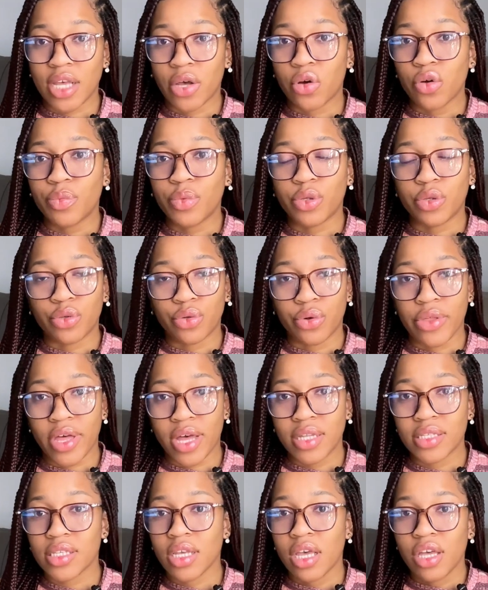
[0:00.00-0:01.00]
I hope you know
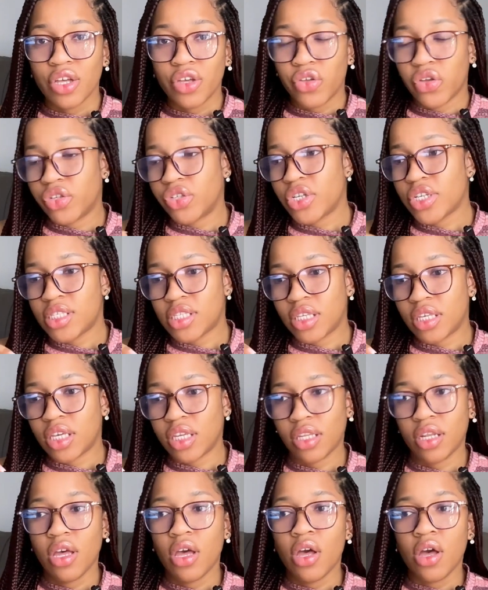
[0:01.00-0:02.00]
that. You're just
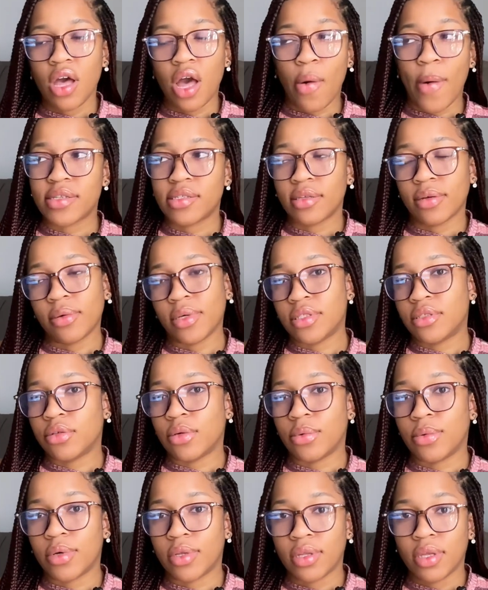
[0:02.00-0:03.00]
sticking, I'll answer
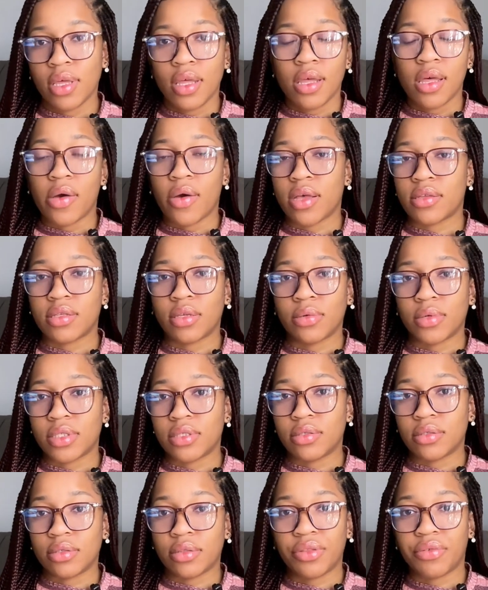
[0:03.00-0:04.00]
question 1, I'll answer
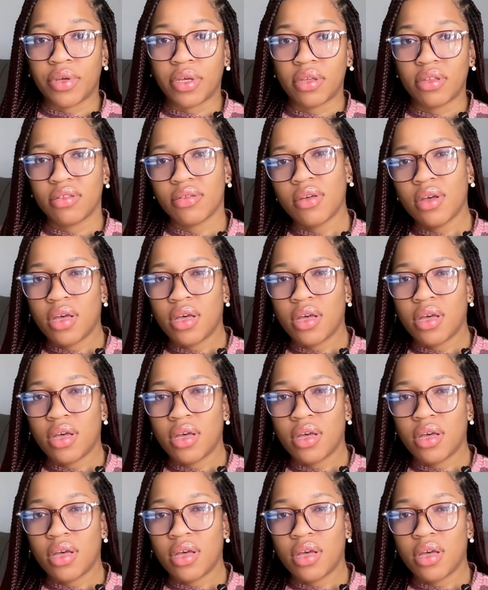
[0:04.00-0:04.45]
question 3.